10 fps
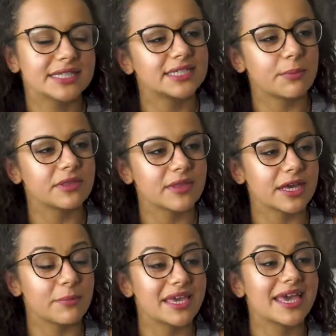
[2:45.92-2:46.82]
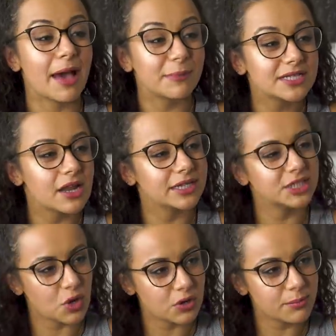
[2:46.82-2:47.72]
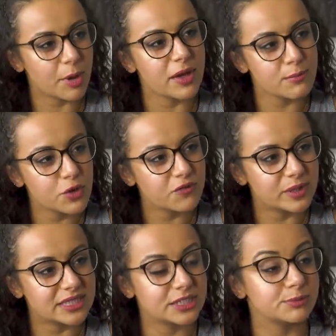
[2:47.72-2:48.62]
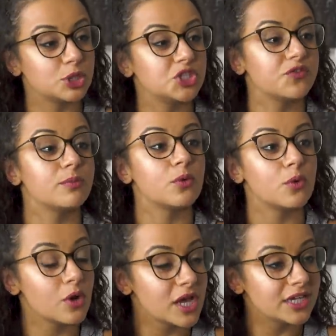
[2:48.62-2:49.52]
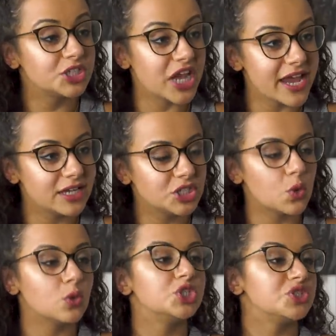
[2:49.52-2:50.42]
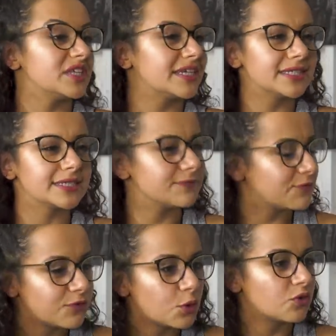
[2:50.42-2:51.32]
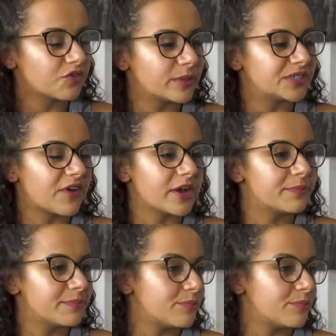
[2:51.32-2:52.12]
it's something that can be capitalized on by movements to push for more change, or do you think it's flawed from its very